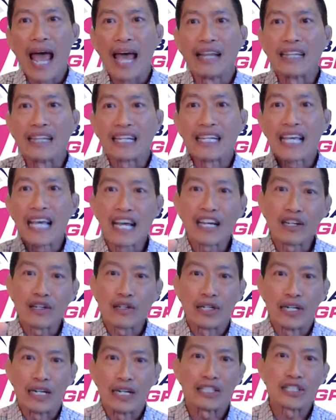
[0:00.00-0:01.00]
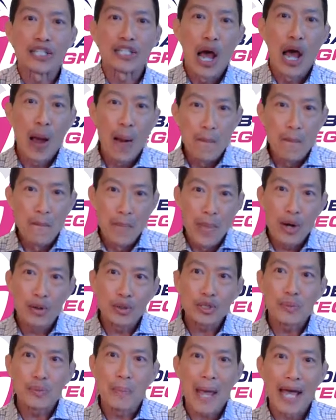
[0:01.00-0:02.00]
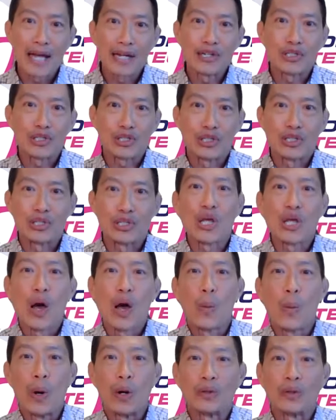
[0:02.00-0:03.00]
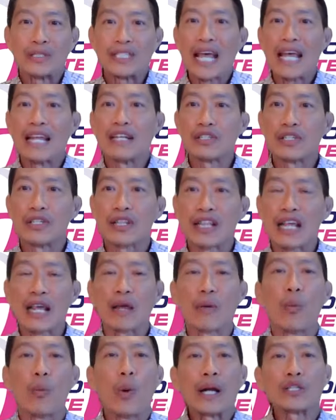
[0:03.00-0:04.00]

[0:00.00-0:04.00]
And the kicker is most managers will tend to think,